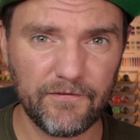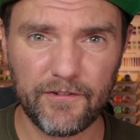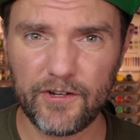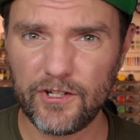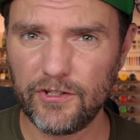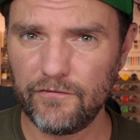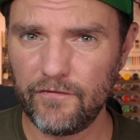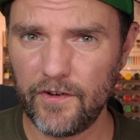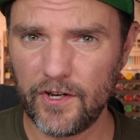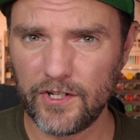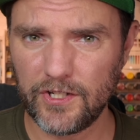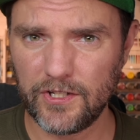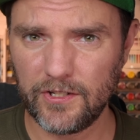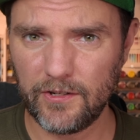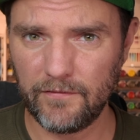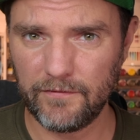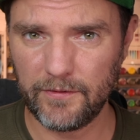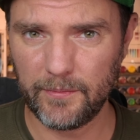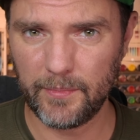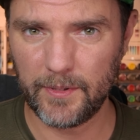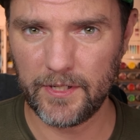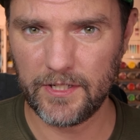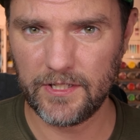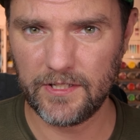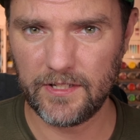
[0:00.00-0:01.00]
first version of the
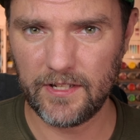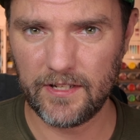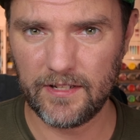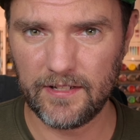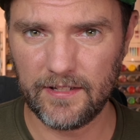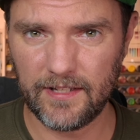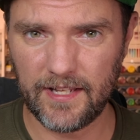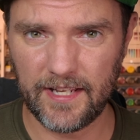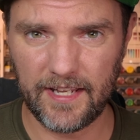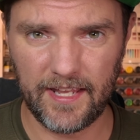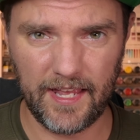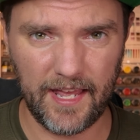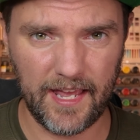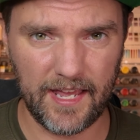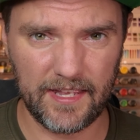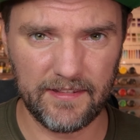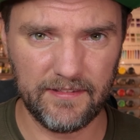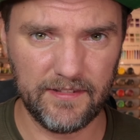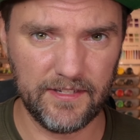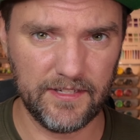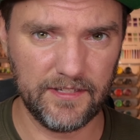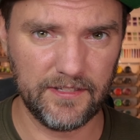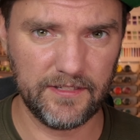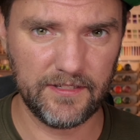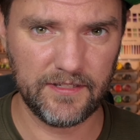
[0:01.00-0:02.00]
bust had
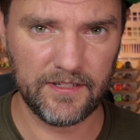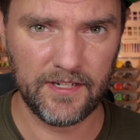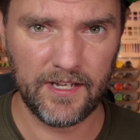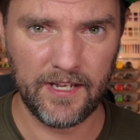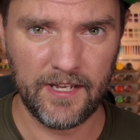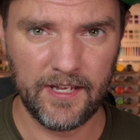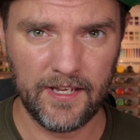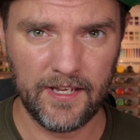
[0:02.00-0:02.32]
this,